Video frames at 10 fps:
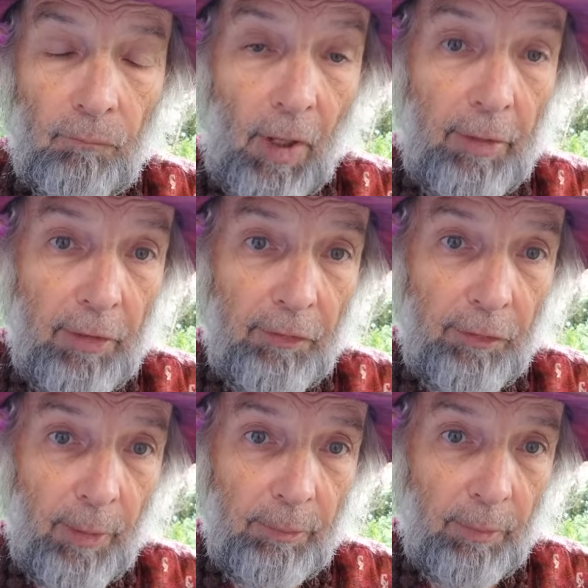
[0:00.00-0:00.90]
And he
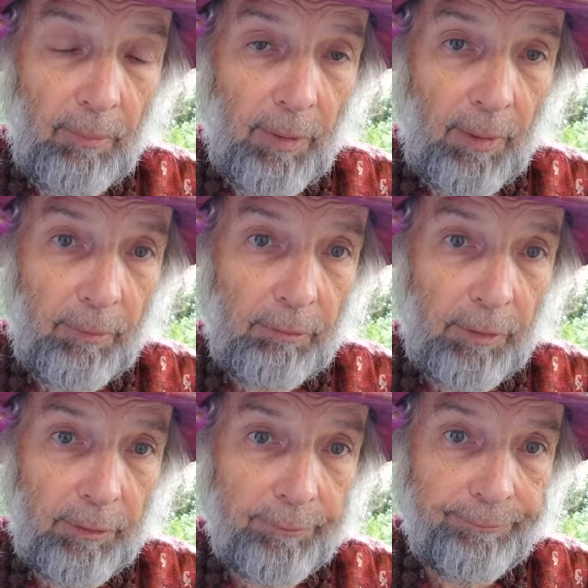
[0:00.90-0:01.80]
stamps my
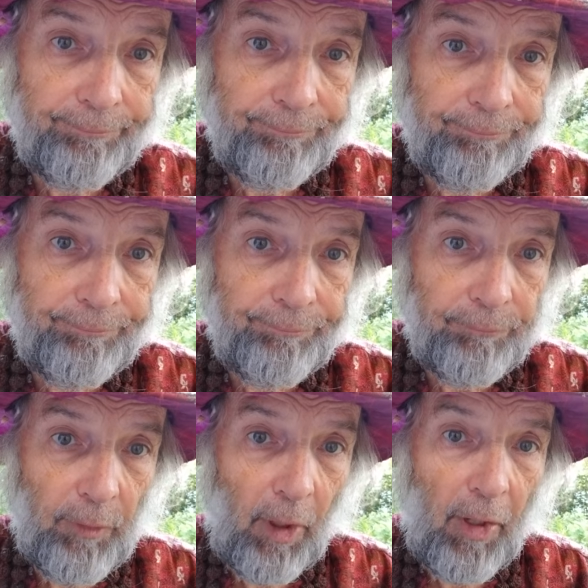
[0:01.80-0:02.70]
paperwork.
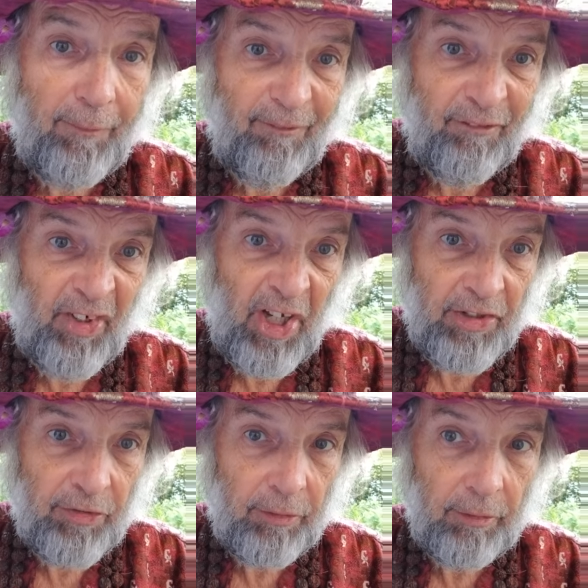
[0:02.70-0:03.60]

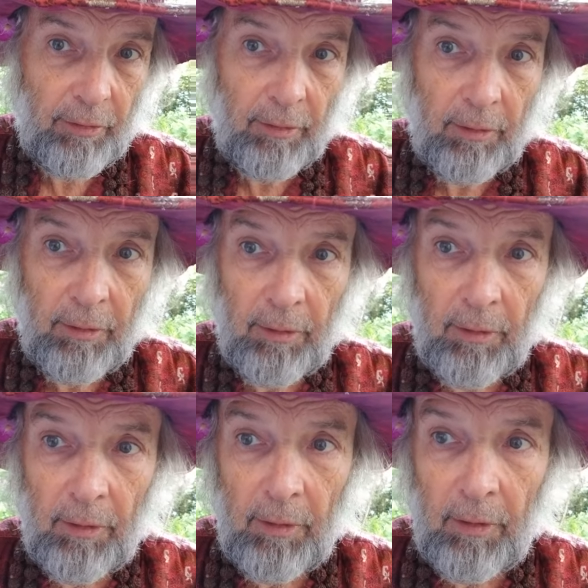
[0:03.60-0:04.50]
Unfit
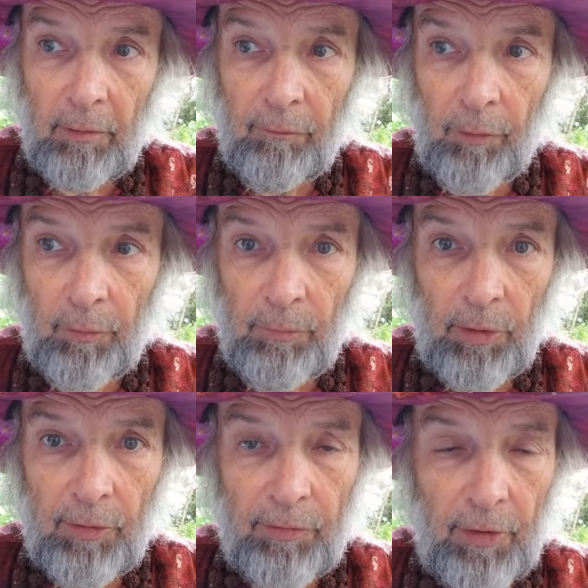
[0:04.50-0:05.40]
for
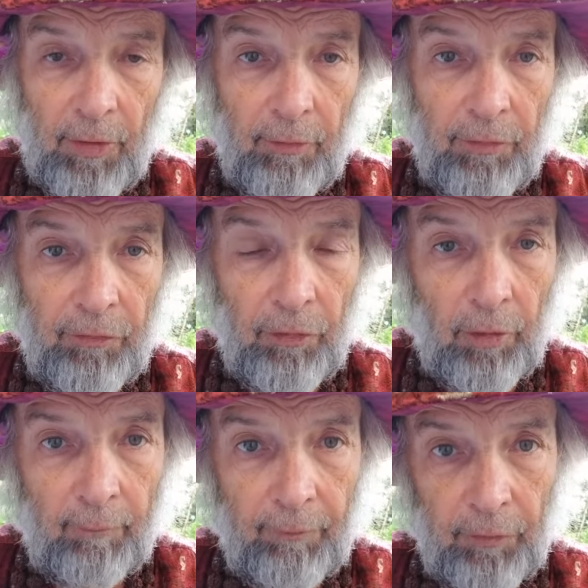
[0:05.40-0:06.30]
military
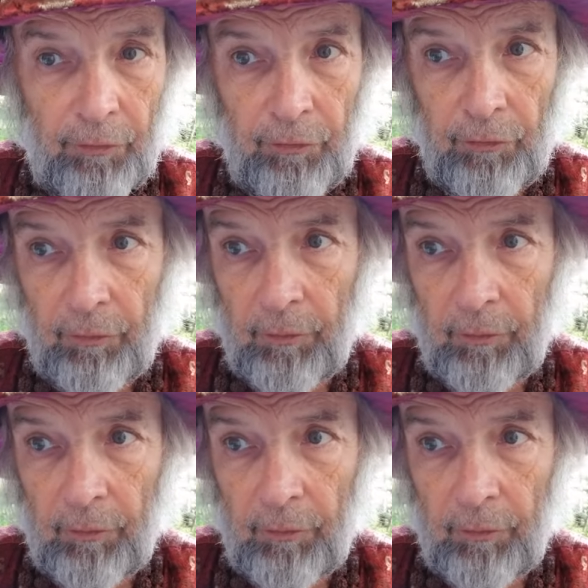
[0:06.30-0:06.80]
service.